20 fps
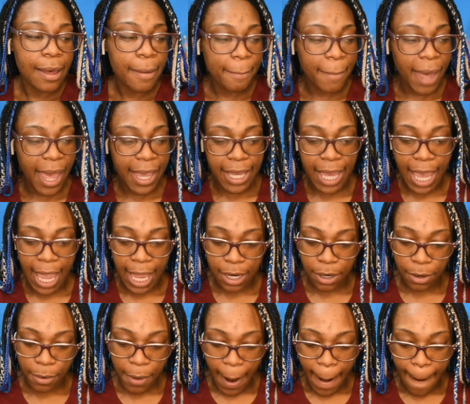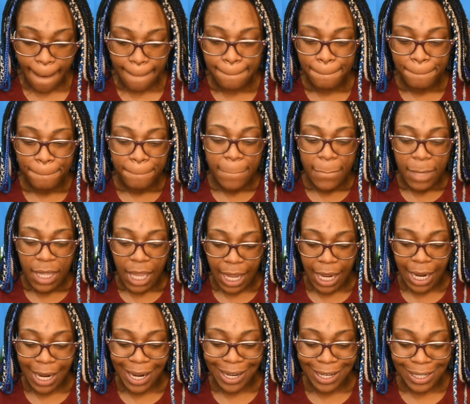my candle.
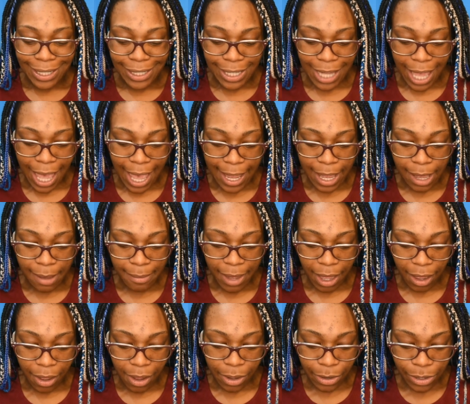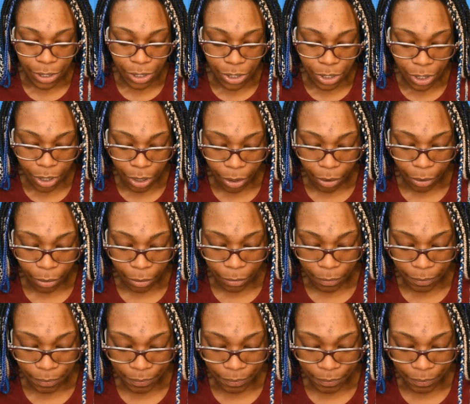And I am also